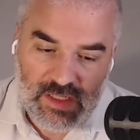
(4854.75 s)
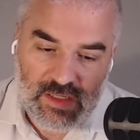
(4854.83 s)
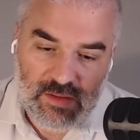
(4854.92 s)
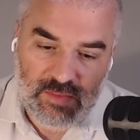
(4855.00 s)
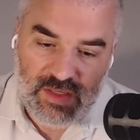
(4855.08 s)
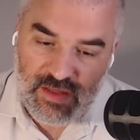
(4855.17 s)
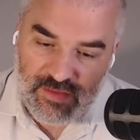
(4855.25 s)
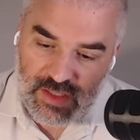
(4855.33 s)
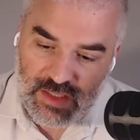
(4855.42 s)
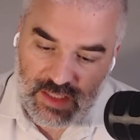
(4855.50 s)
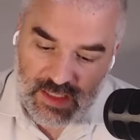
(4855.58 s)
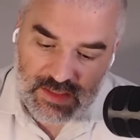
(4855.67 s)
But
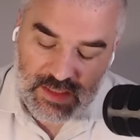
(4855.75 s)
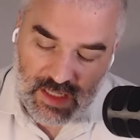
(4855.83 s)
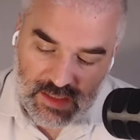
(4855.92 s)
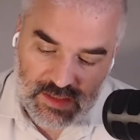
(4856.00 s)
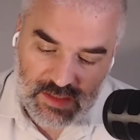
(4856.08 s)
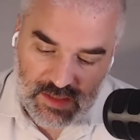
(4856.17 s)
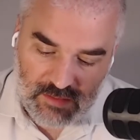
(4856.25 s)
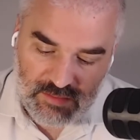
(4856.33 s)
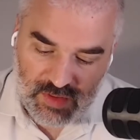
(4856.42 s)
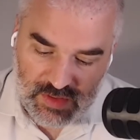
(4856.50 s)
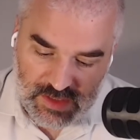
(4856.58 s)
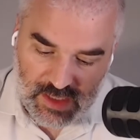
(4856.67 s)
nevertheless, yes, it's on
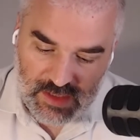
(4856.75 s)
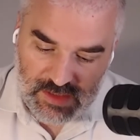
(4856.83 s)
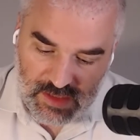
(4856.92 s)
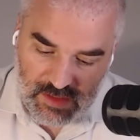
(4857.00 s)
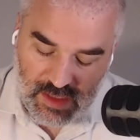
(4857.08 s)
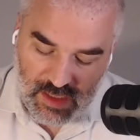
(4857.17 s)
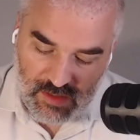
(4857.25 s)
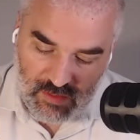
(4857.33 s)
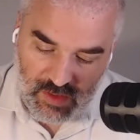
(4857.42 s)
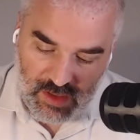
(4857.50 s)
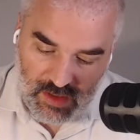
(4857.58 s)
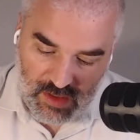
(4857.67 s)
both sides. And
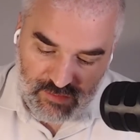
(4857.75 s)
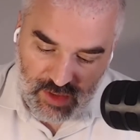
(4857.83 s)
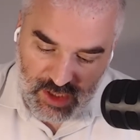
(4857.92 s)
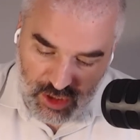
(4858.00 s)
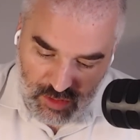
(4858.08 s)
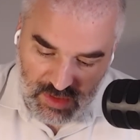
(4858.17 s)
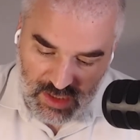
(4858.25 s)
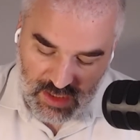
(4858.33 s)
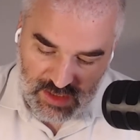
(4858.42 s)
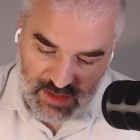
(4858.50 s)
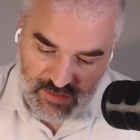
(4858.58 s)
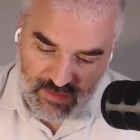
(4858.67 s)
if we
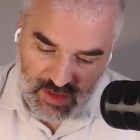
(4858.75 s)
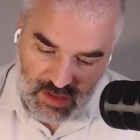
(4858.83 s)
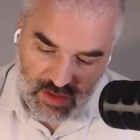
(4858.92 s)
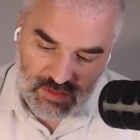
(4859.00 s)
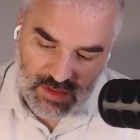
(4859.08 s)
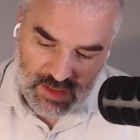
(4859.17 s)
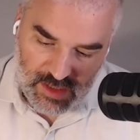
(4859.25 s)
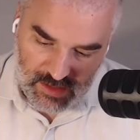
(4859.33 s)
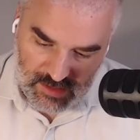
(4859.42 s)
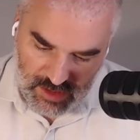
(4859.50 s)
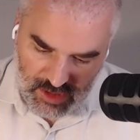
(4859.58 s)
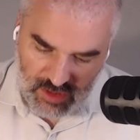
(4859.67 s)
humanize, if we go to that
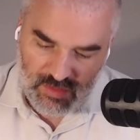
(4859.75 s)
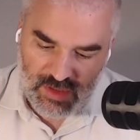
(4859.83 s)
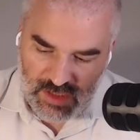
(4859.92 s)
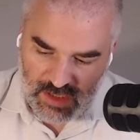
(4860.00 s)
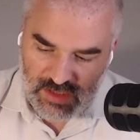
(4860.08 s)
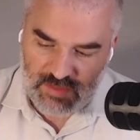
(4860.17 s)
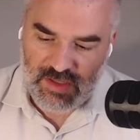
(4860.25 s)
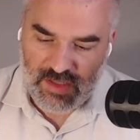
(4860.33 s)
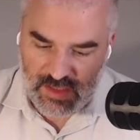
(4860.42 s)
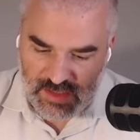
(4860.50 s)
human experience